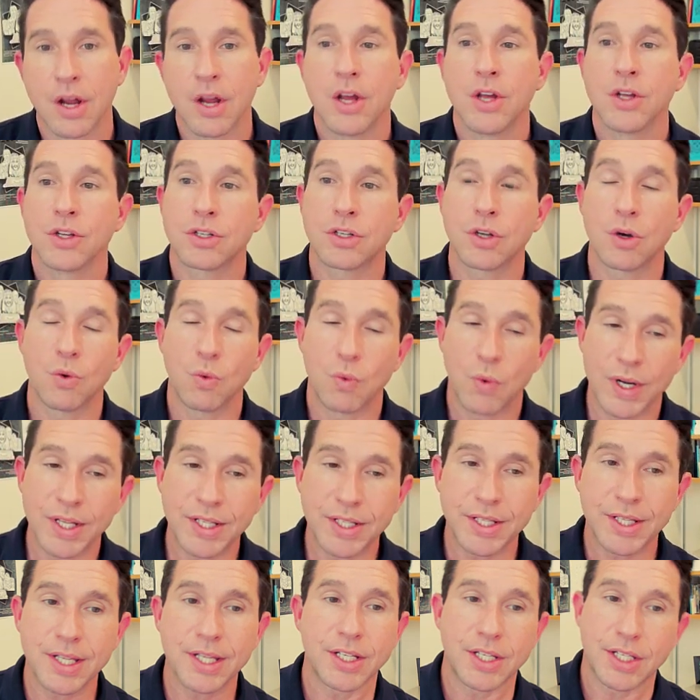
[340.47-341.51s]
So
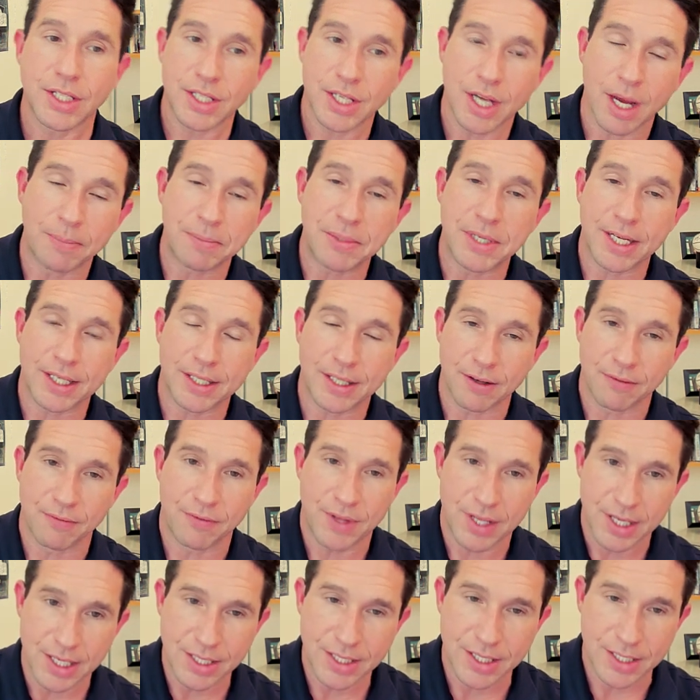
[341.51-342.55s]
what's the subject of
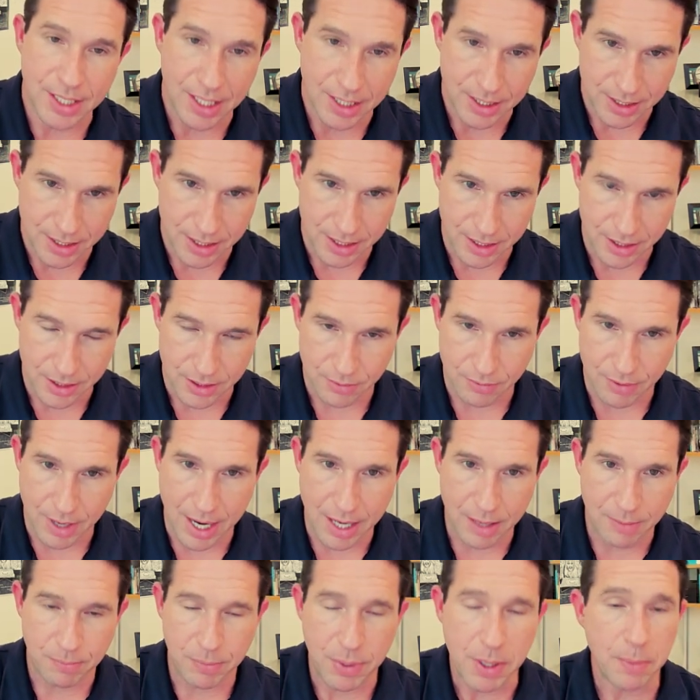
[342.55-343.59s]
this sentence,
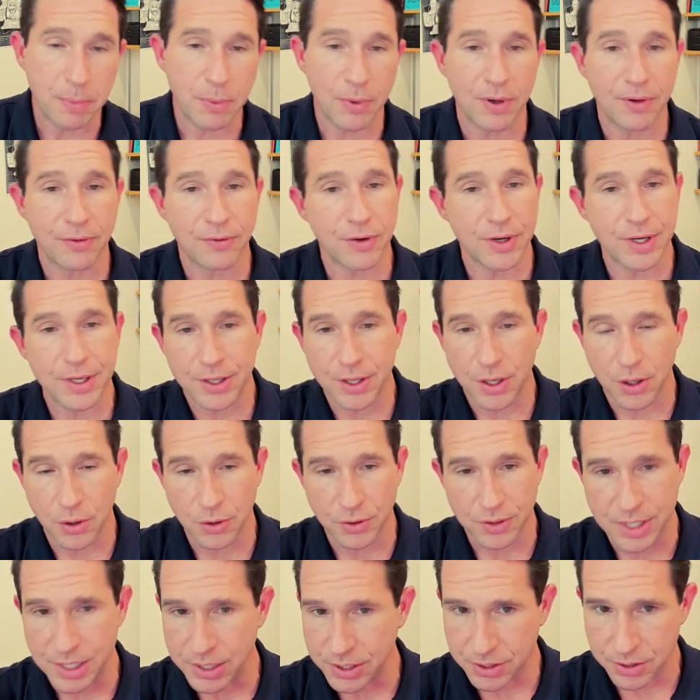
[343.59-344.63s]
right? People have written
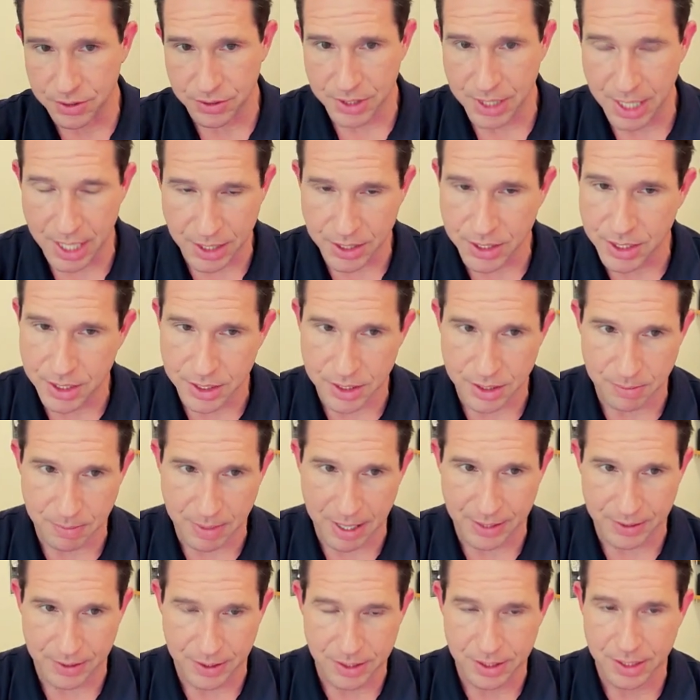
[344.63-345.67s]
whole dissertations
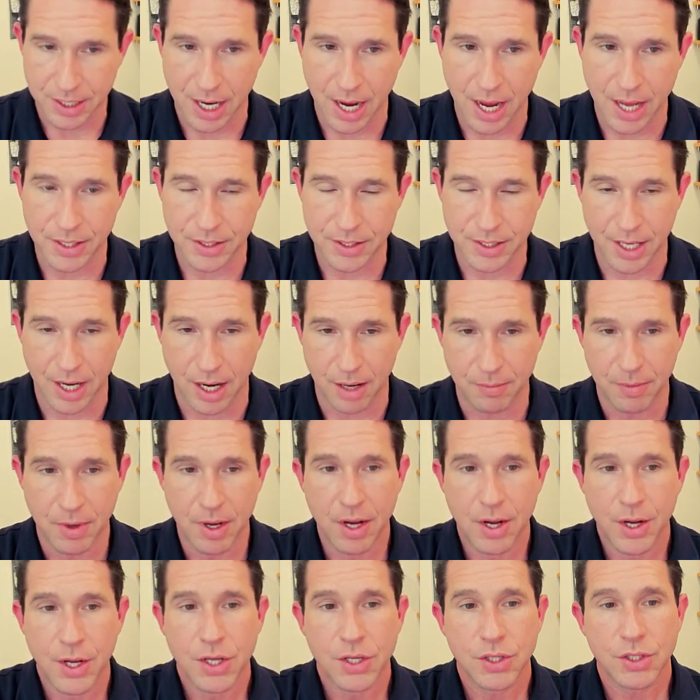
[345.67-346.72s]
about this concept.
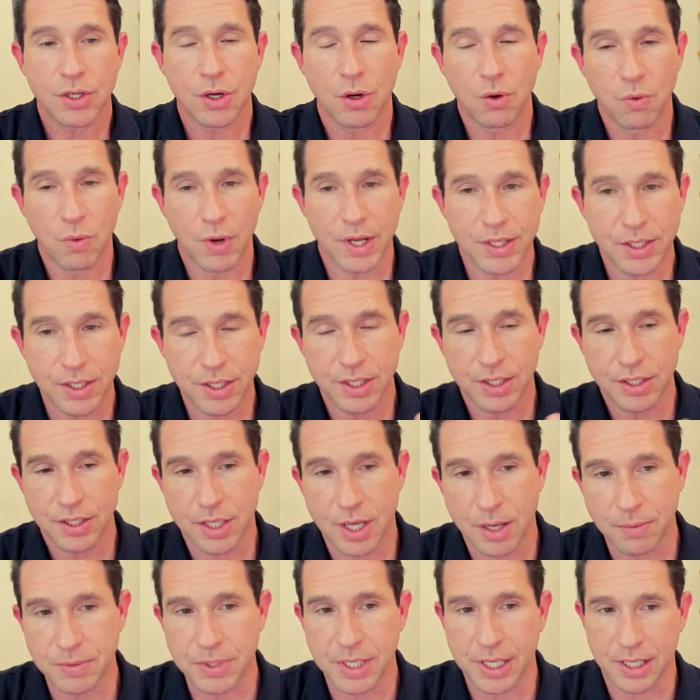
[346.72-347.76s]
So what's the
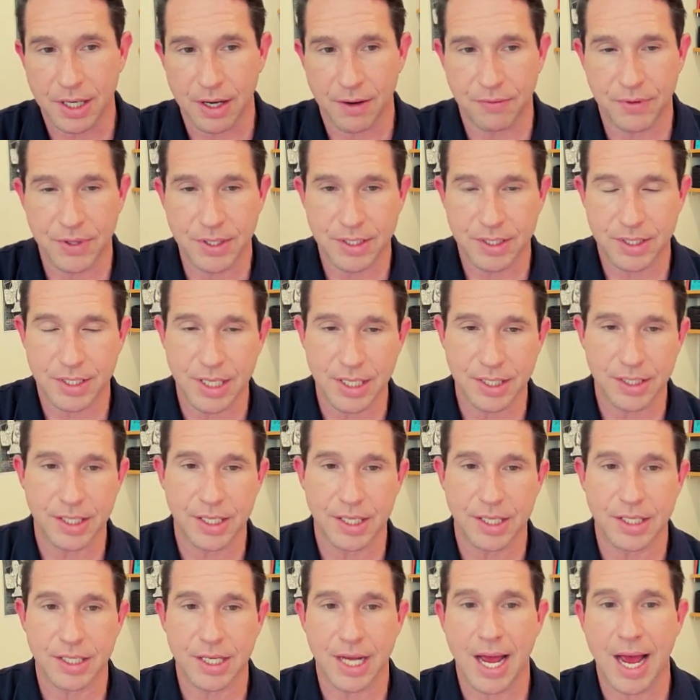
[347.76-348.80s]
subject of the
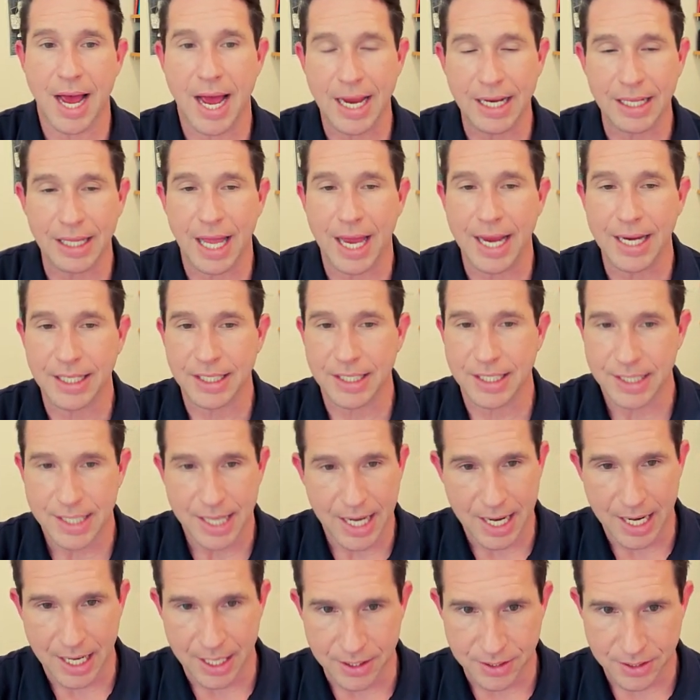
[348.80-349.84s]
sentence, I like to
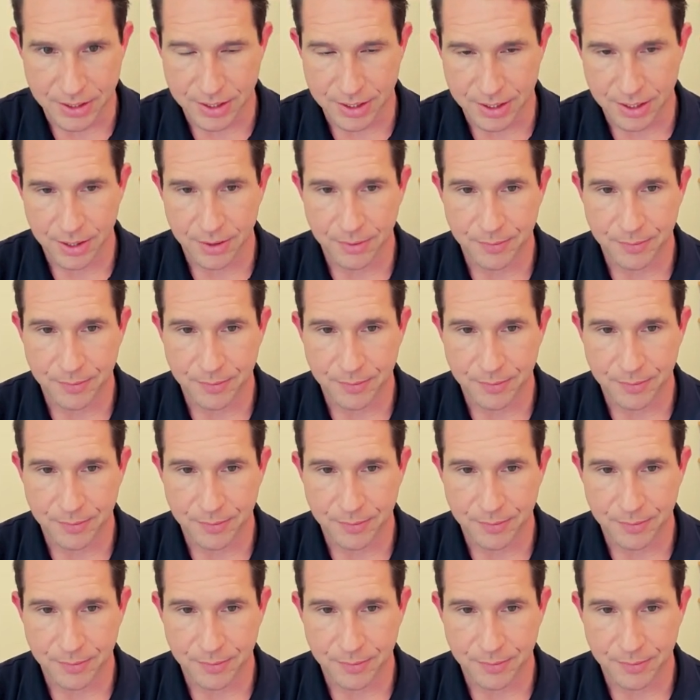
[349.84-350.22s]
dance?